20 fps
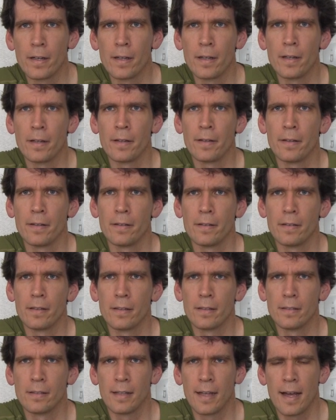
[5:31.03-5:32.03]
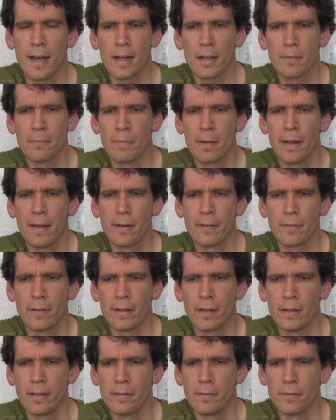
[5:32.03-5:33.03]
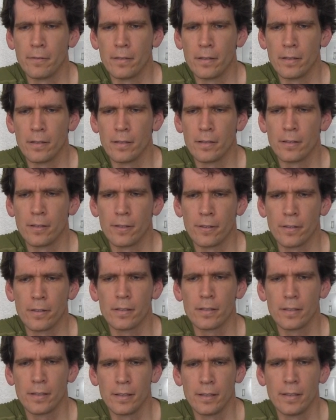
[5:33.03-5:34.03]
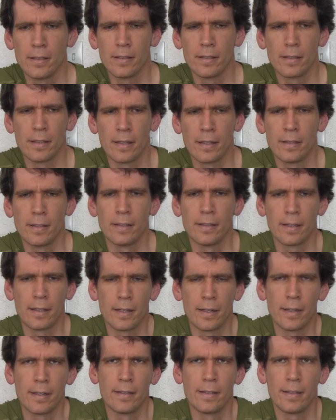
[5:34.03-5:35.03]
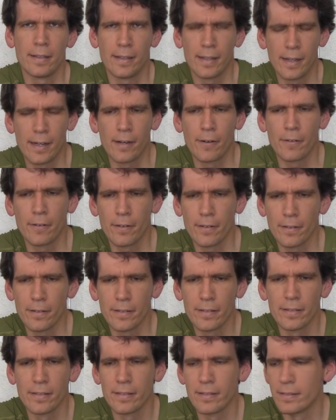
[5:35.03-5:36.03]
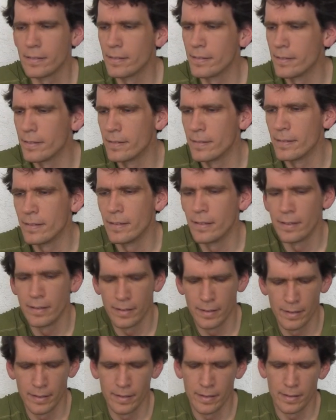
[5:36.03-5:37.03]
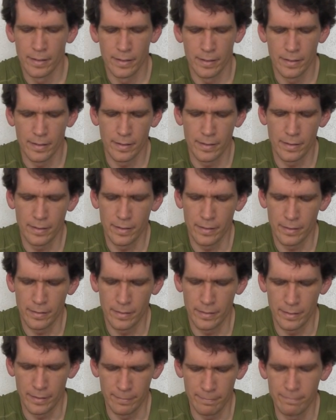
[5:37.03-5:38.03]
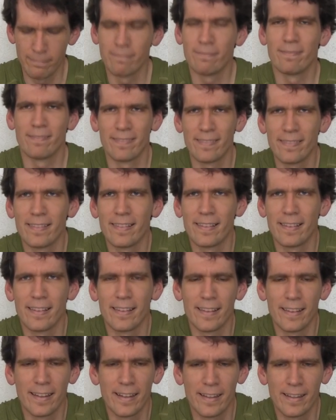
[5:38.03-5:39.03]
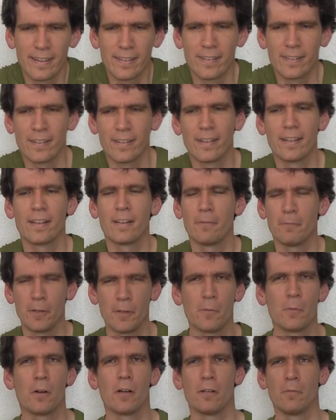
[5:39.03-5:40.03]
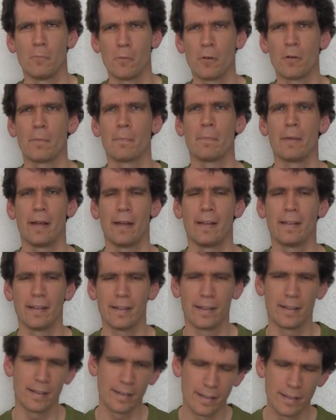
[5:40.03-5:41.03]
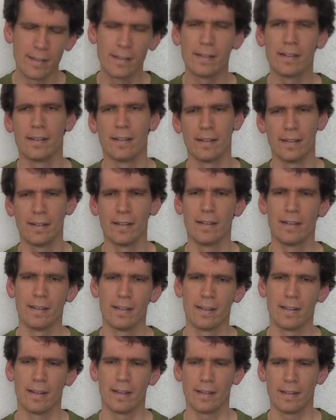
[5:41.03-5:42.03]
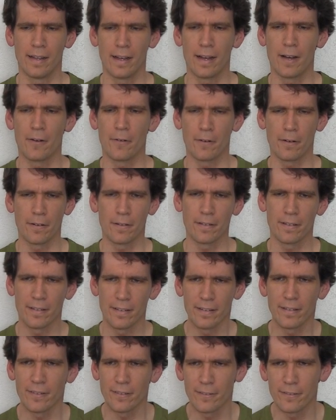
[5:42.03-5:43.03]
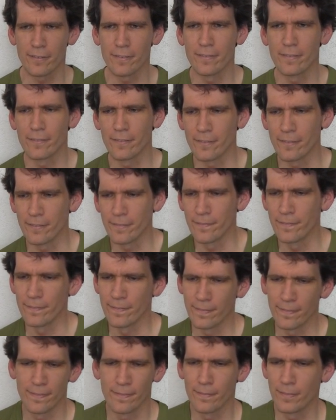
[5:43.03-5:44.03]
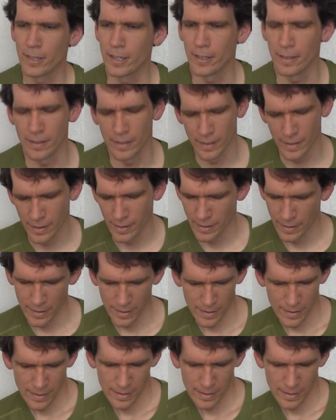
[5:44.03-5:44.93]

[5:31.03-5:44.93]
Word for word: my exact pay rate was $13.99 an hour. You know, they, they couldn't give me one more penny an hour. But,